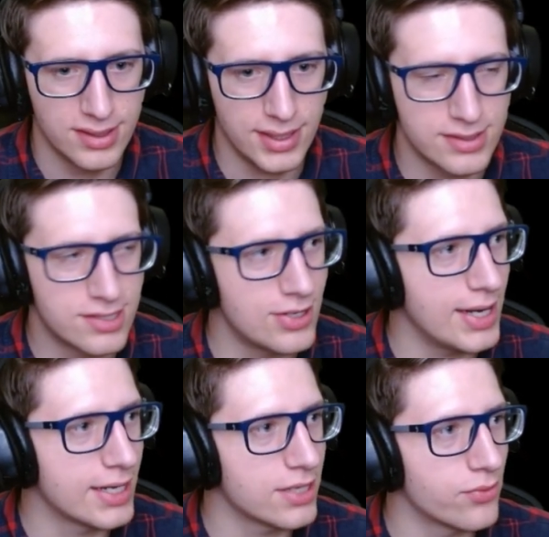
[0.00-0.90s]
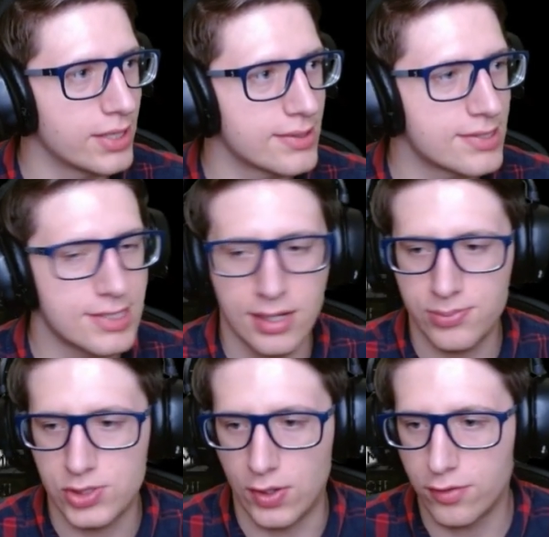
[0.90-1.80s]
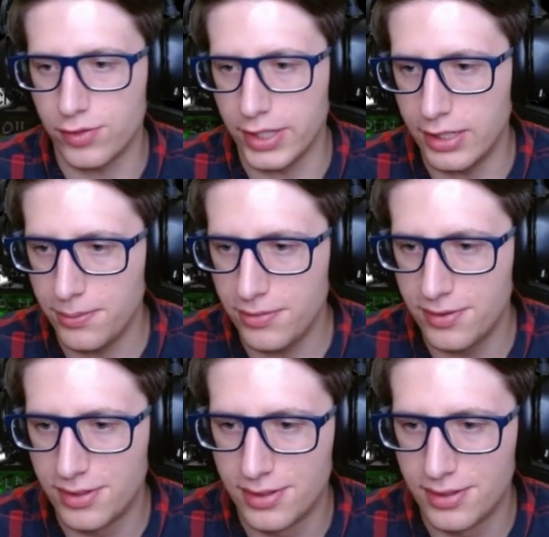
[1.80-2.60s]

Is there any way to stop Dark Flame?